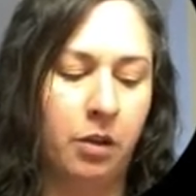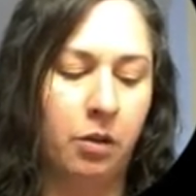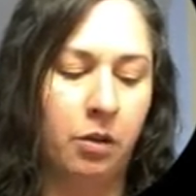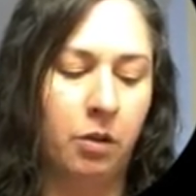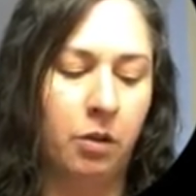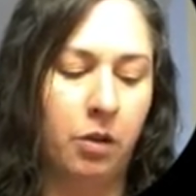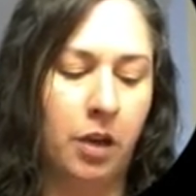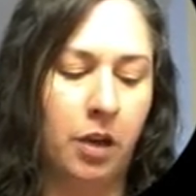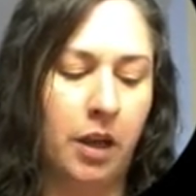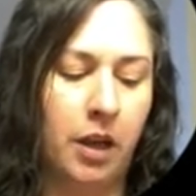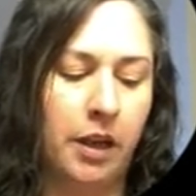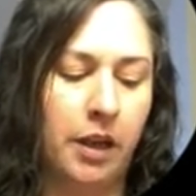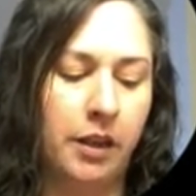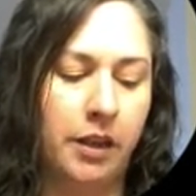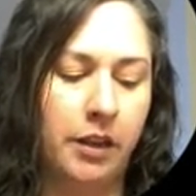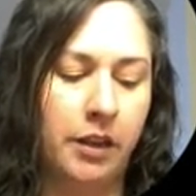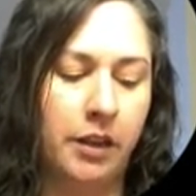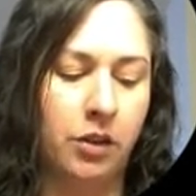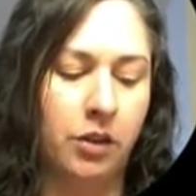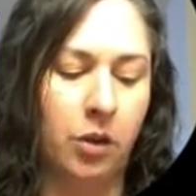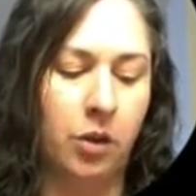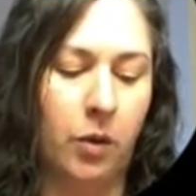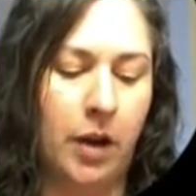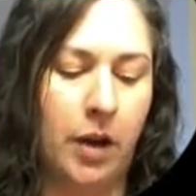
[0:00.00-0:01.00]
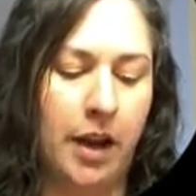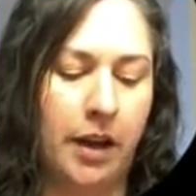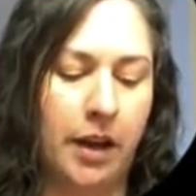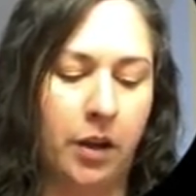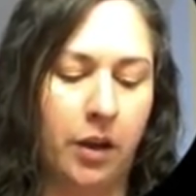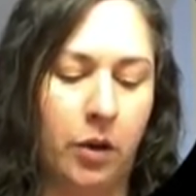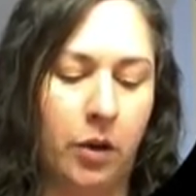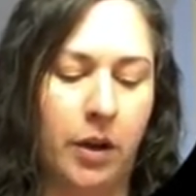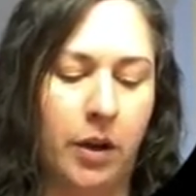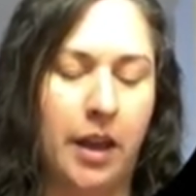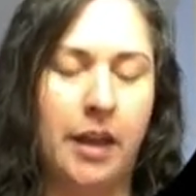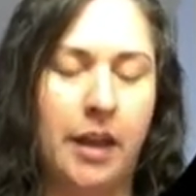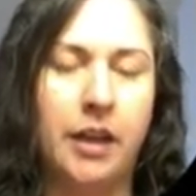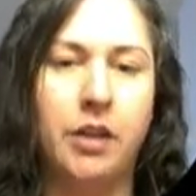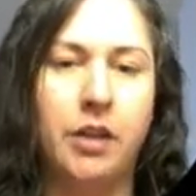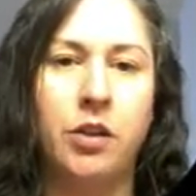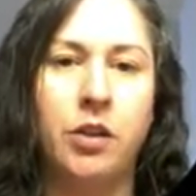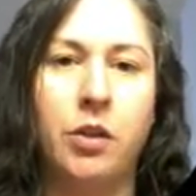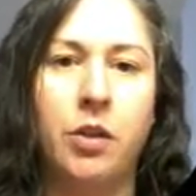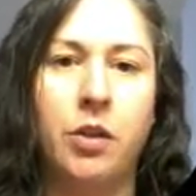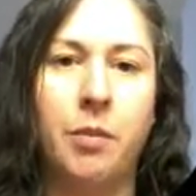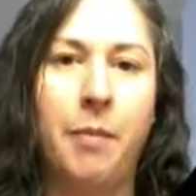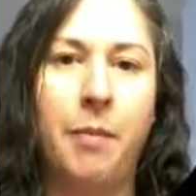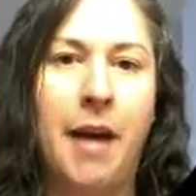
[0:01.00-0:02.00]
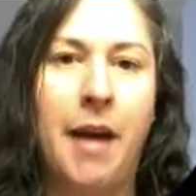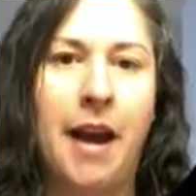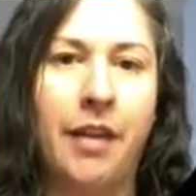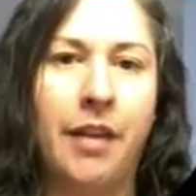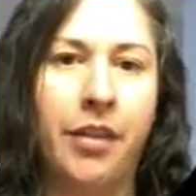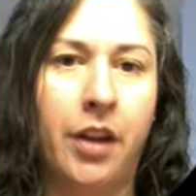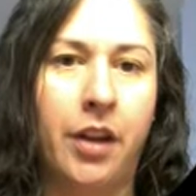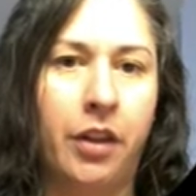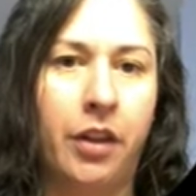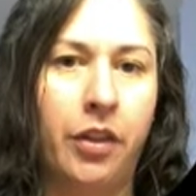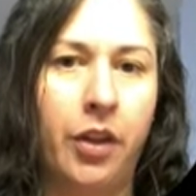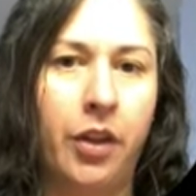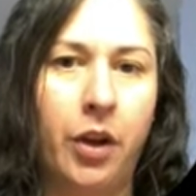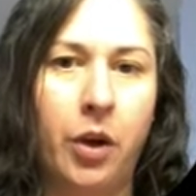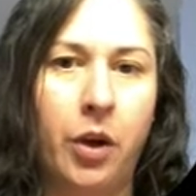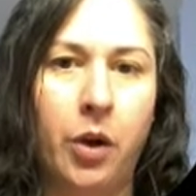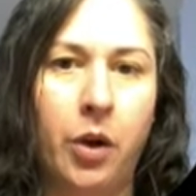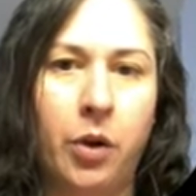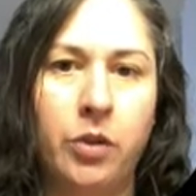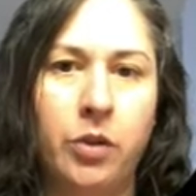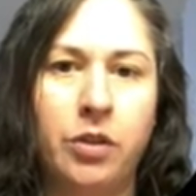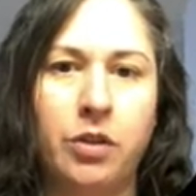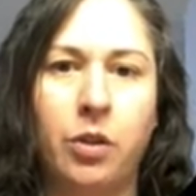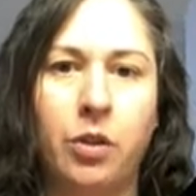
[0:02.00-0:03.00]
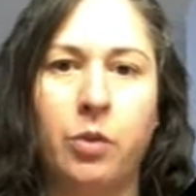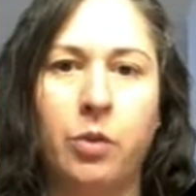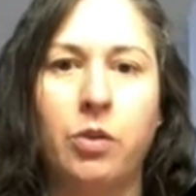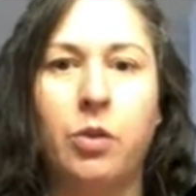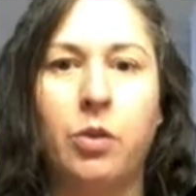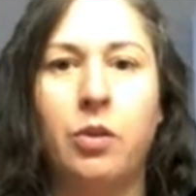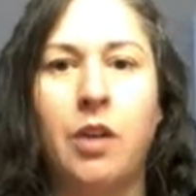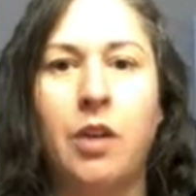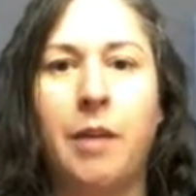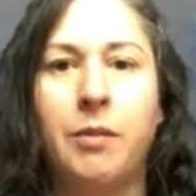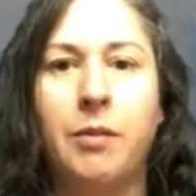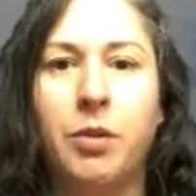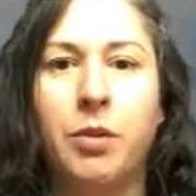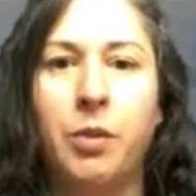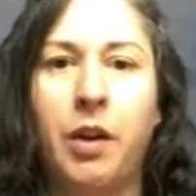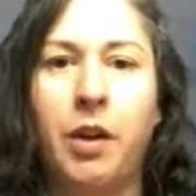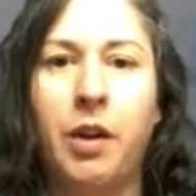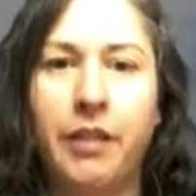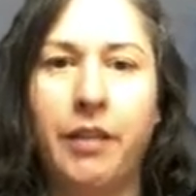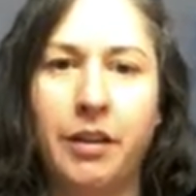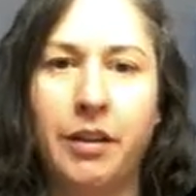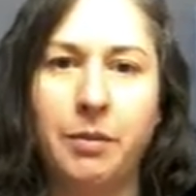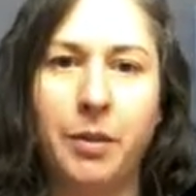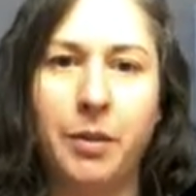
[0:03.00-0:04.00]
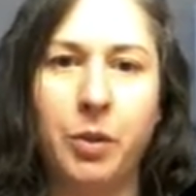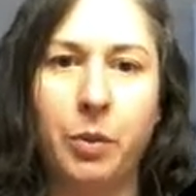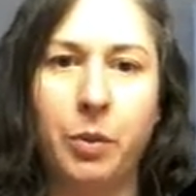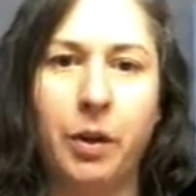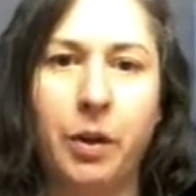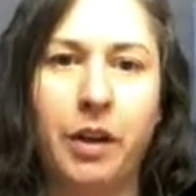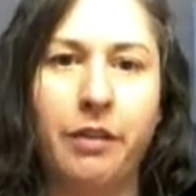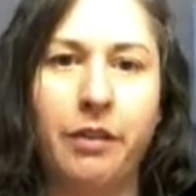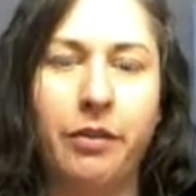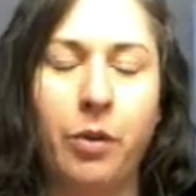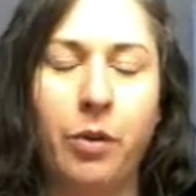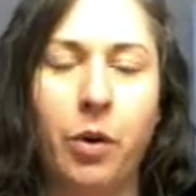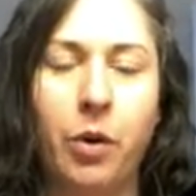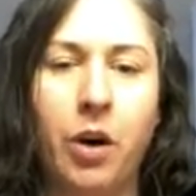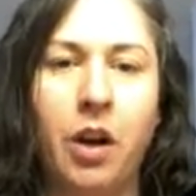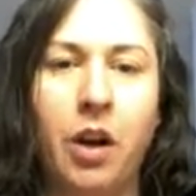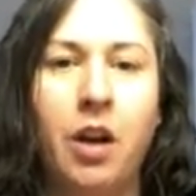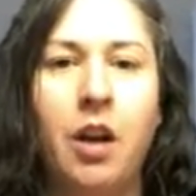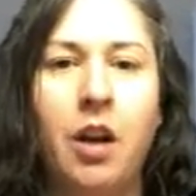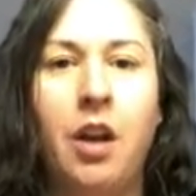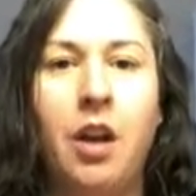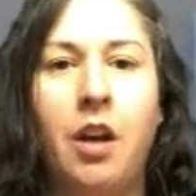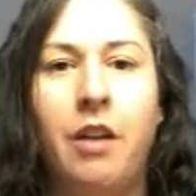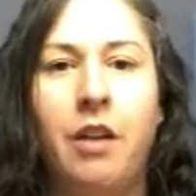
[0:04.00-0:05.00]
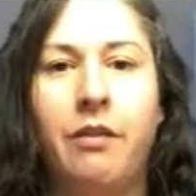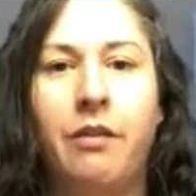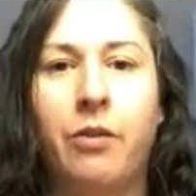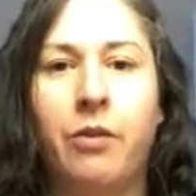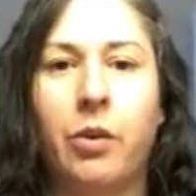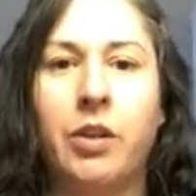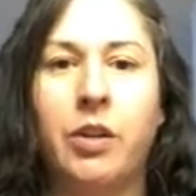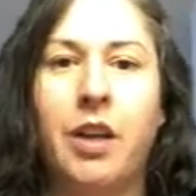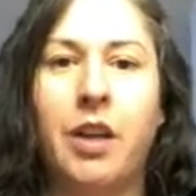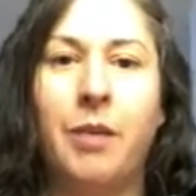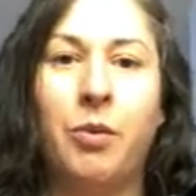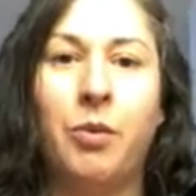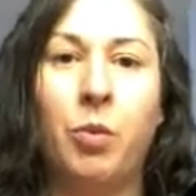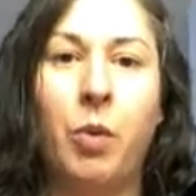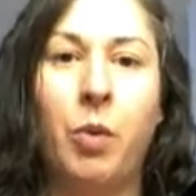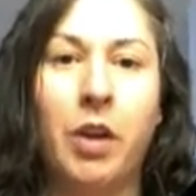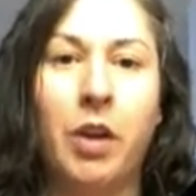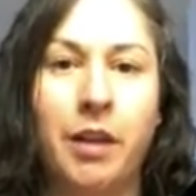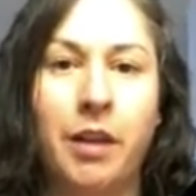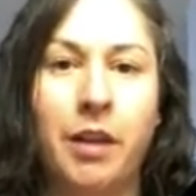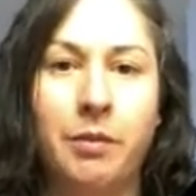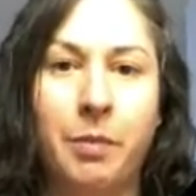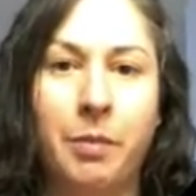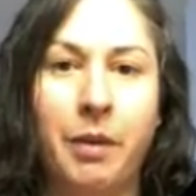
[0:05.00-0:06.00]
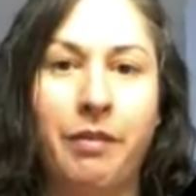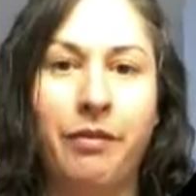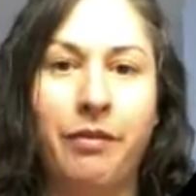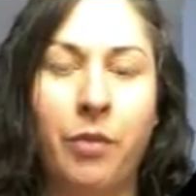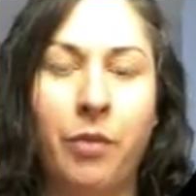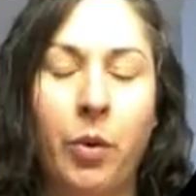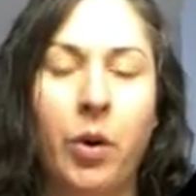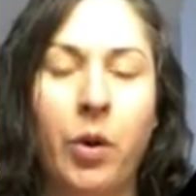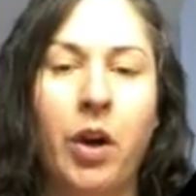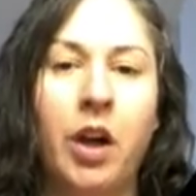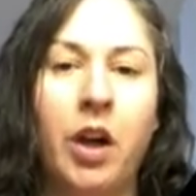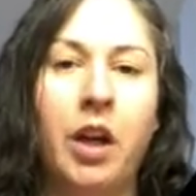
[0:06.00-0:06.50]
Okay, and so I go ahead and do the math on those. So 2 times 12 gives me 24, 4 times 1 gives me 4,